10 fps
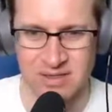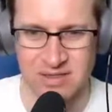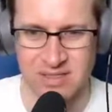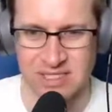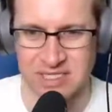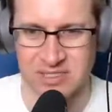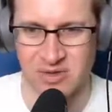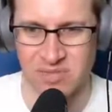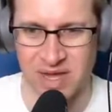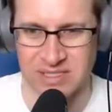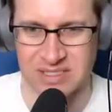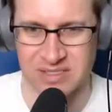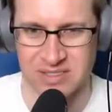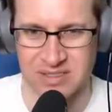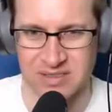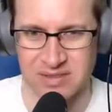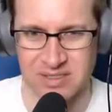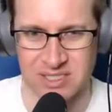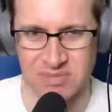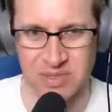This has to go back to the
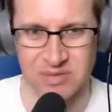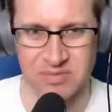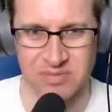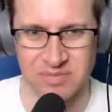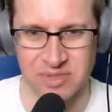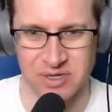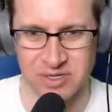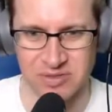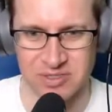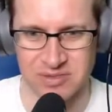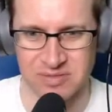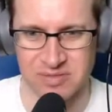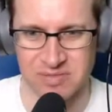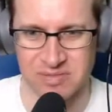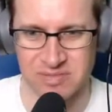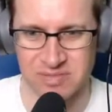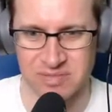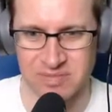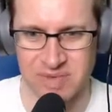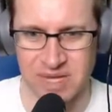depot. There it goes.
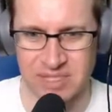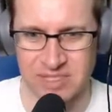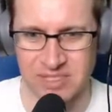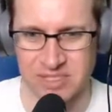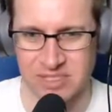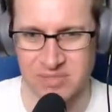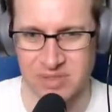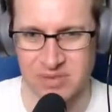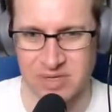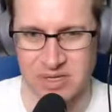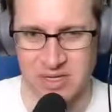Back to the depot.